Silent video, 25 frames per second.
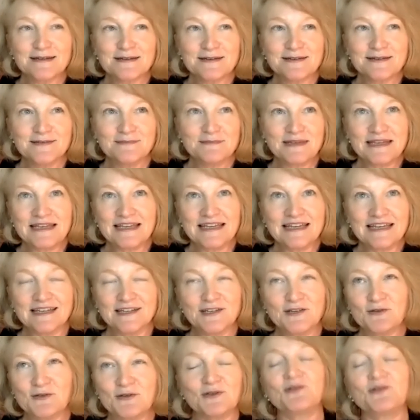mean
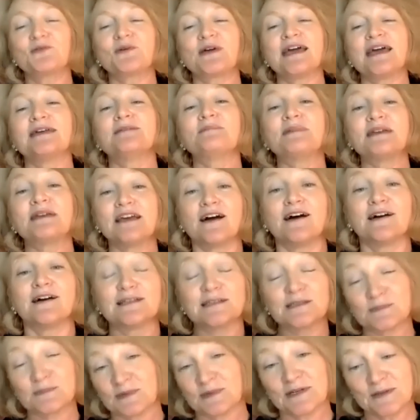you can be
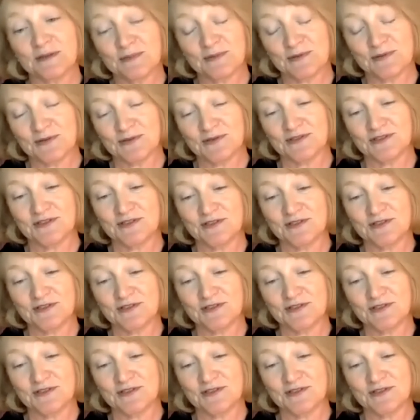hospitable